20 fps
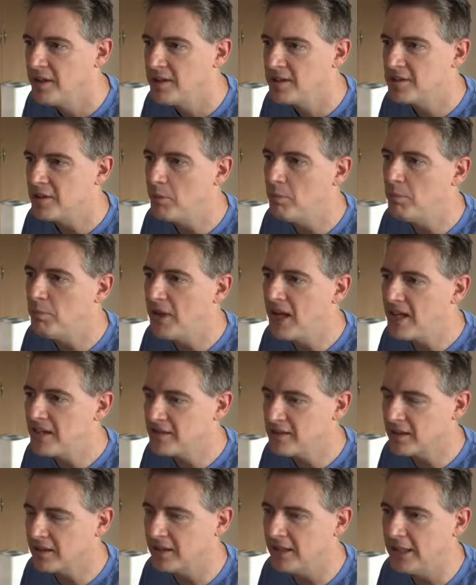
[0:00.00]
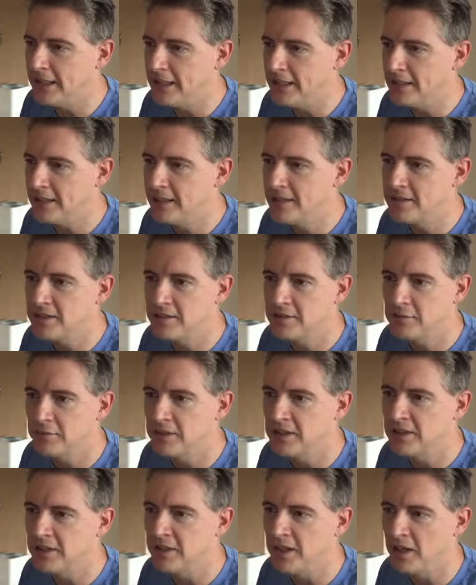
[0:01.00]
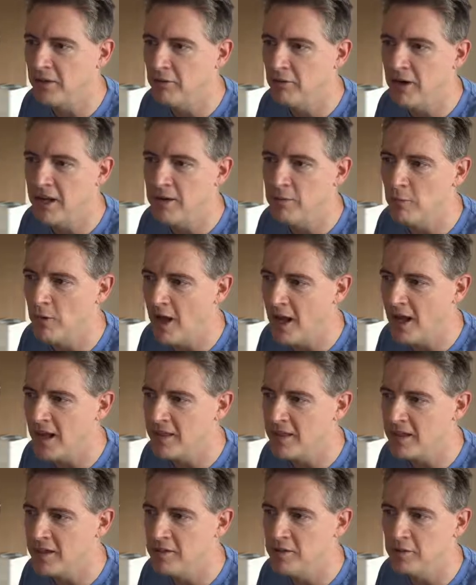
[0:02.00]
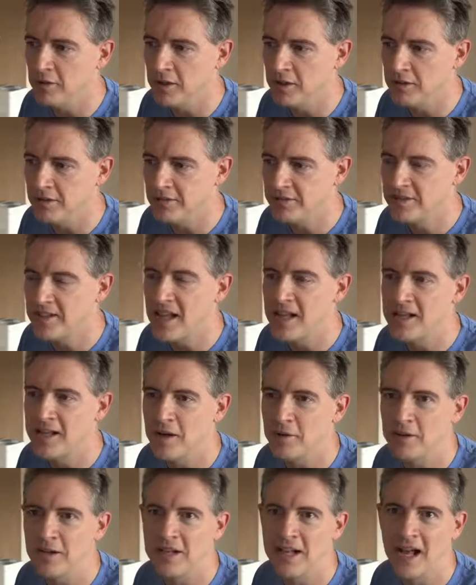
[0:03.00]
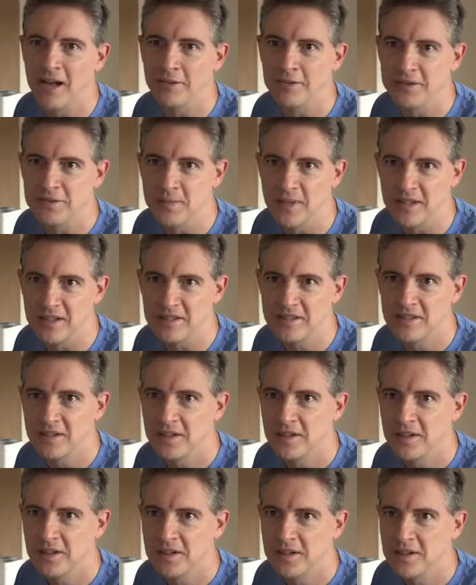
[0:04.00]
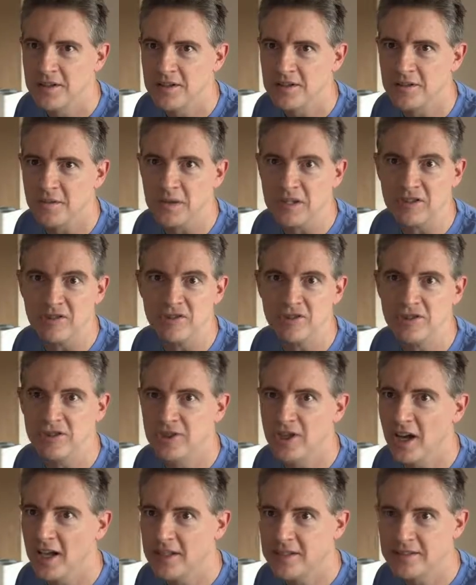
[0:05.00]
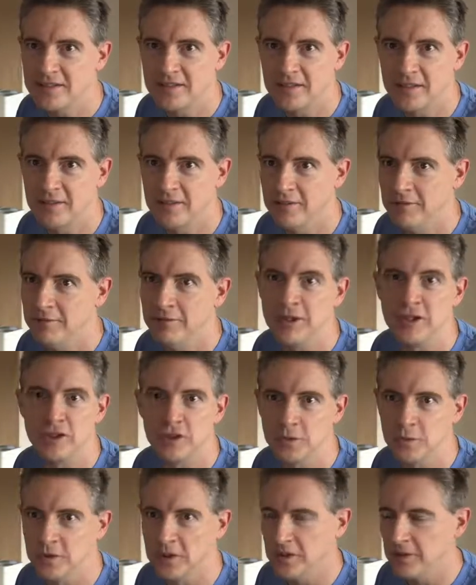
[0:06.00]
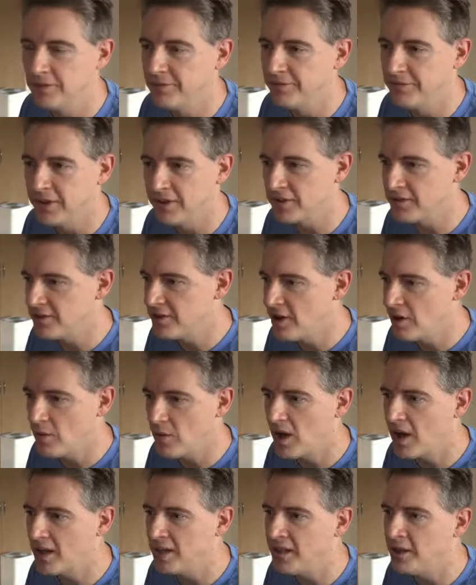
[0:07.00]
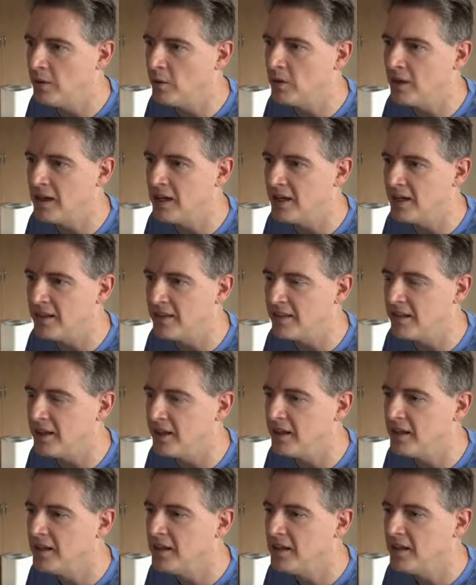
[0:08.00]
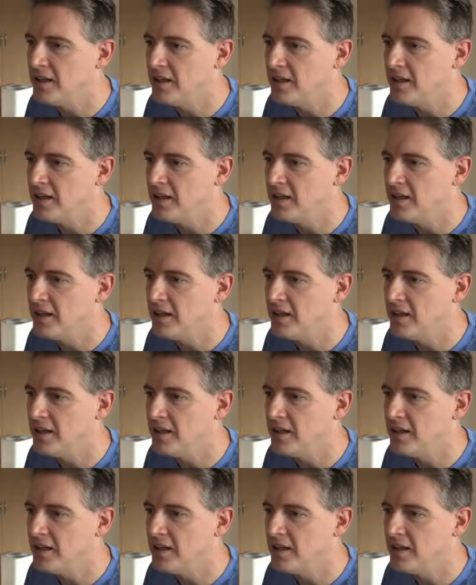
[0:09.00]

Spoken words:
So basically, this is really a great way that you could send out announcements. So it's just visual. There's no audio or anything.